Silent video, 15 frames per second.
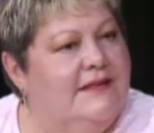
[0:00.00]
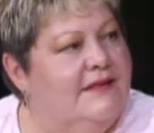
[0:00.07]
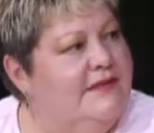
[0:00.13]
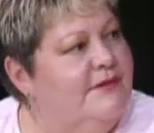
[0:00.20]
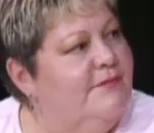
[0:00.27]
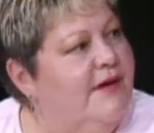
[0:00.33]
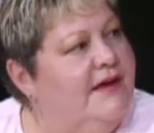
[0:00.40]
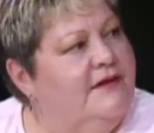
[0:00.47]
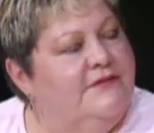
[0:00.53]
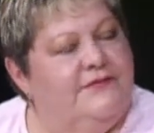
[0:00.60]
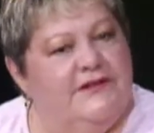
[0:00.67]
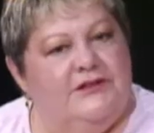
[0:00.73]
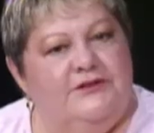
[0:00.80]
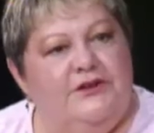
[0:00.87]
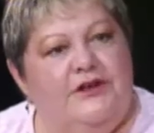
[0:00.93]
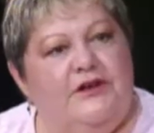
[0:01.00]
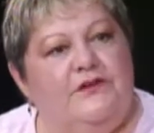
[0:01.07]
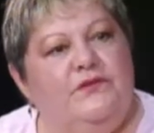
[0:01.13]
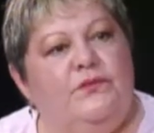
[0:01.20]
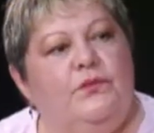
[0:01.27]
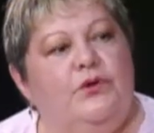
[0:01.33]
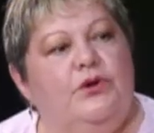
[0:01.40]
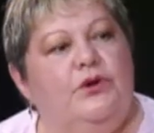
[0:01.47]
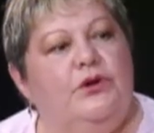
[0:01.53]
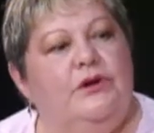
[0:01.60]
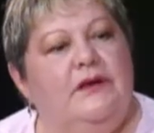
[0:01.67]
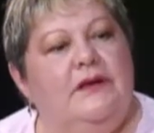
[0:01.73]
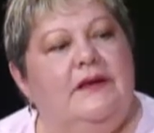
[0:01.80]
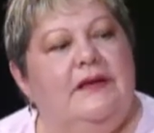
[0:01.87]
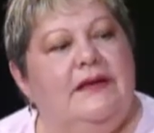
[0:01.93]
The Michael Vick dogs
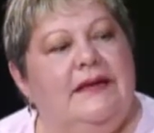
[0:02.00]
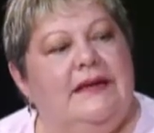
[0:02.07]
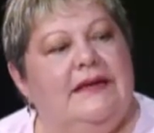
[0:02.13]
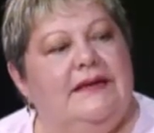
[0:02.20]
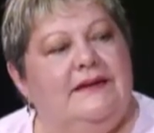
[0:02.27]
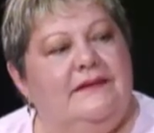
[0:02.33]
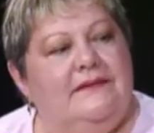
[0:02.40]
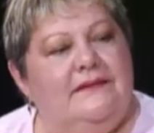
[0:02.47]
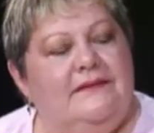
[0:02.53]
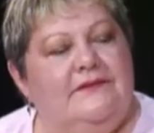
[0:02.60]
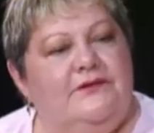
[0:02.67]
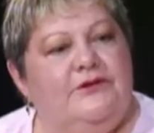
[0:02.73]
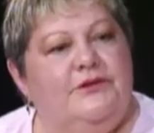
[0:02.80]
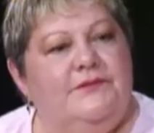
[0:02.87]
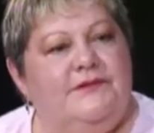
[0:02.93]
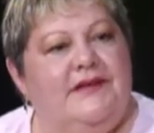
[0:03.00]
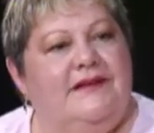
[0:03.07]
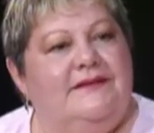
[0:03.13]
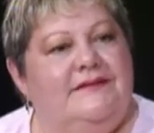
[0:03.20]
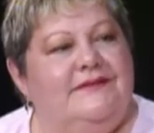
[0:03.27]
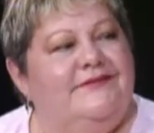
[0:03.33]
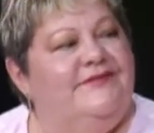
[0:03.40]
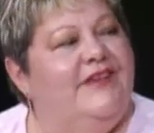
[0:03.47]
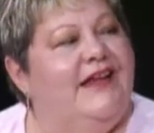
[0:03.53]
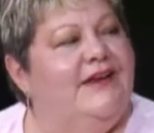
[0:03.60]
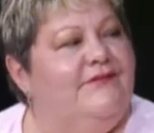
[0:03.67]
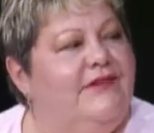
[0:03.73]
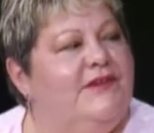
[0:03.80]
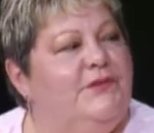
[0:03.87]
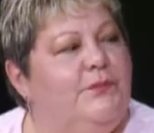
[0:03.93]
were in circumstances none
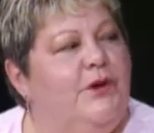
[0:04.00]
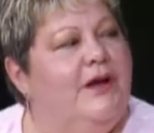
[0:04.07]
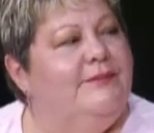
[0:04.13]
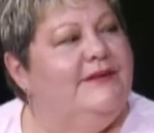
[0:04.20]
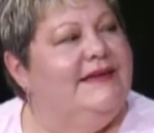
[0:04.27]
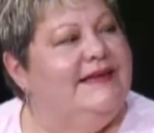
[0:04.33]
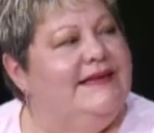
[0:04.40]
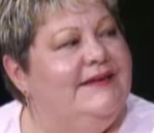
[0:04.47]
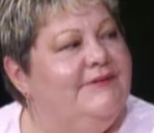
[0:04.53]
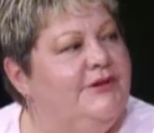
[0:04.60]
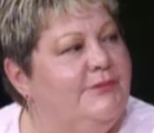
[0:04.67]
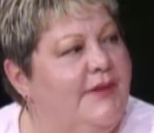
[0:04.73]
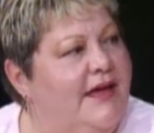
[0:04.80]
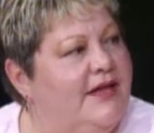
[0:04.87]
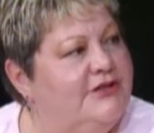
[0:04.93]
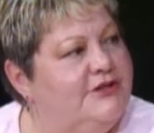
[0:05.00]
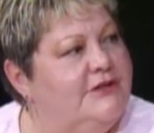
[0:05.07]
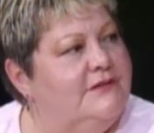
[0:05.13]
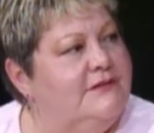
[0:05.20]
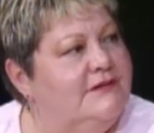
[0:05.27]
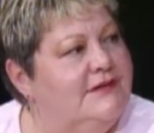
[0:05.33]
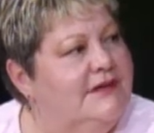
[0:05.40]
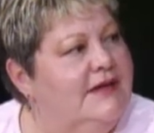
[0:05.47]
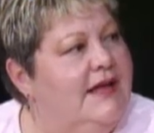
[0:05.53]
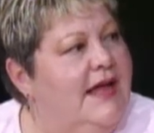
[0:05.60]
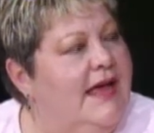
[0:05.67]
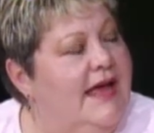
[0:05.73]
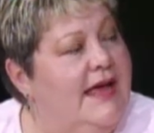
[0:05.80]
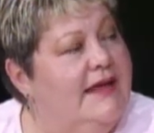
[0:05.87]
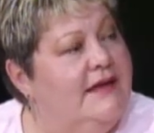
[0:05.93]
of us probably can even imagine.
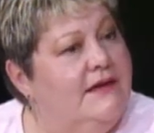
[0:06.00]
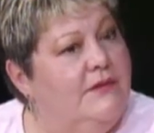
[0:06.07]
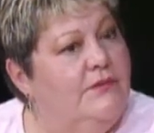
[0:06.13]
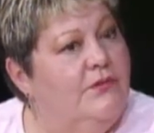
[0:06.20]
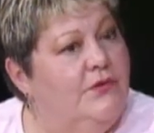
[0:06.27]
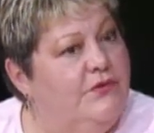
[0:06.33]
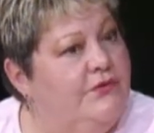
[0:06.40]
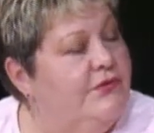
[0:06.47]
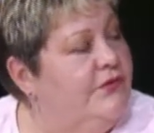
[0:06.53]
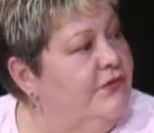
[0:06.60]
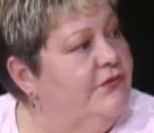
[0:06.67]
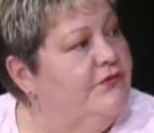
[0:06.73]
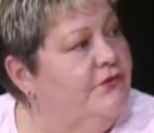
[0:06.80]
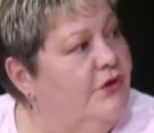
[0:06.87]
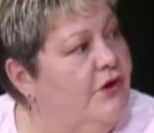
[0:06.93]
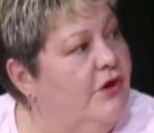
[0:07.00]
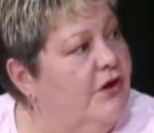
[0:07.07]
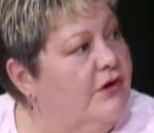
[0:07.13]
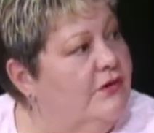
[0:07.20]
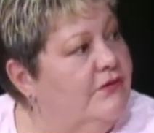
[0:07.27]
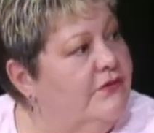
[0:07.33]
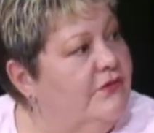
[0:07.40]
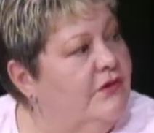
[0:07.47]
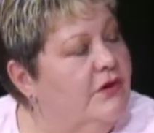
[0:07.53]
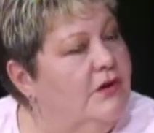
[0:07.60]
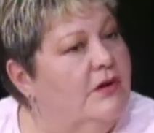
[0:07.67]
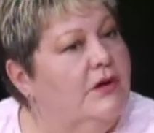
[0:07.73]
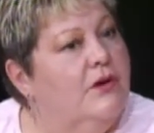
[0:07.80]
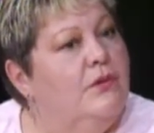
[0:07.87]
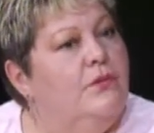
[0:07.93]
And most of those dogs
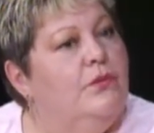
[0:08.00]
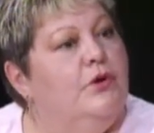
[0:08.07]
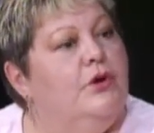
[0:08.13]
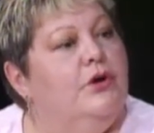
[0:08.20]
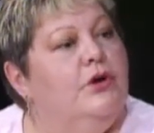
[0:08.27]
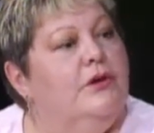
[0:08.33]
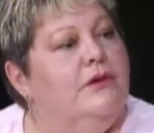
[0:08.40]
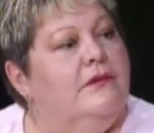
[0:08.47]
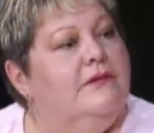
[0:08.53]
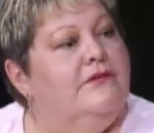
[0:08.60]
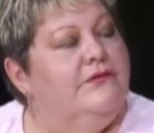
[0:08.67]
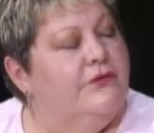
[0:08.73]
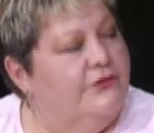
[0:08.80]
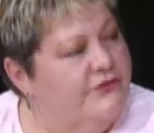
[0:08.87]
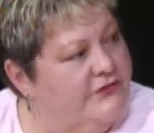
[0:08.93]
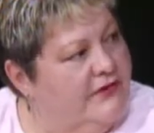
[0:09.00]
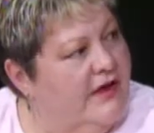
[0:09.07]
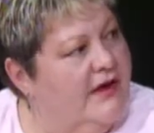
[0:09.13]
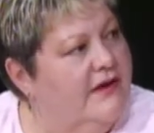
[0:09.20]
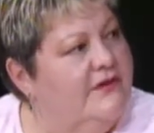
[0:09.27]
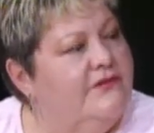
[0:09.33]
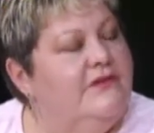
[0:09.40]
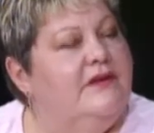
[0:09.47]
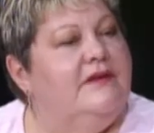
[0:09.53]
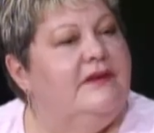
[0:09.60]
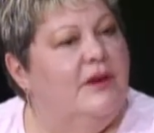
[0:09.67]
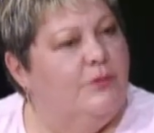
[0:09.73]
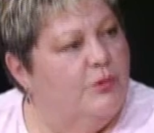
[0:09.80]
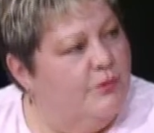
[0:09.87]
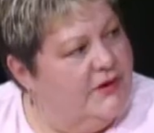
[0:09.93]
were socialized,
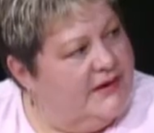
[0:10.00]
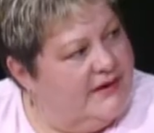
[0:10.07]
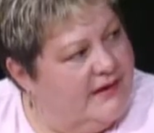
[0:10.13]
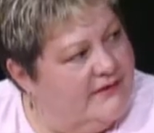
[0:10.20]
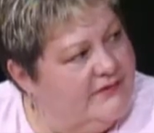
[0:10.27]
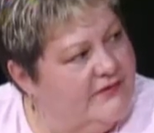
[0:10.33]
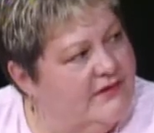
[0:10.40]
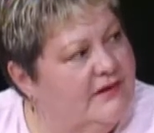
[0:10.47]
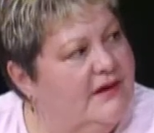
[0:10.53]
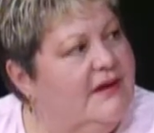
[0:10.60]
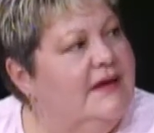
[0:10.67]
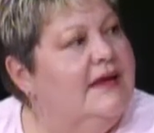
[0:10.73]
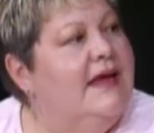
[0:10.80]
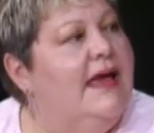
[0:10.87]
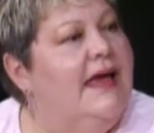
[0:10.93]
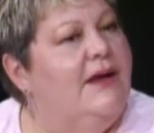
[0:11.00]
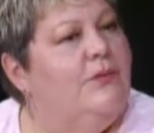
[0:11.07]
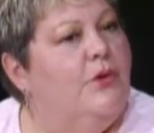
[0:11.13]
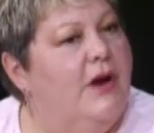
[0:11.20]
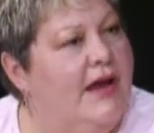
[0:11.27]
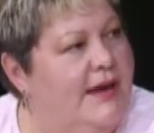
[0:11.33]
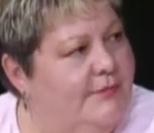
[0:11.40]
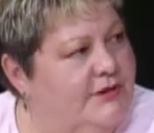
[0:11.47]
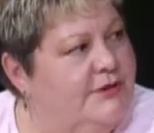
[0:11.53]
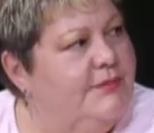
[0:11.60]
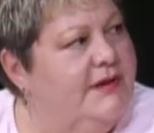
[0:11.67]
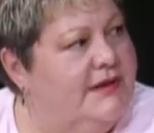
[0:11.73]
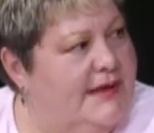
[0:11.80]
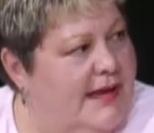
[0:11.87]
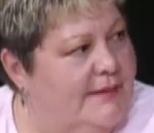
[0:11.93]
temperament tested, and were able to
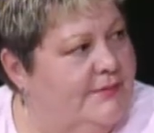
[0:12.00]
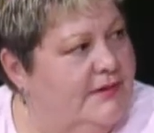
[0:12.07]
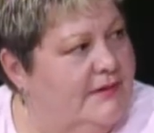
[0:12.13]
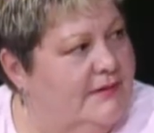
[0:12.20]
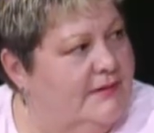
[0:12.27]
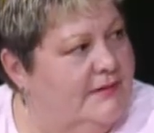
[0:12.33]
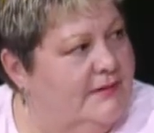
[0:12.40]
be adopted.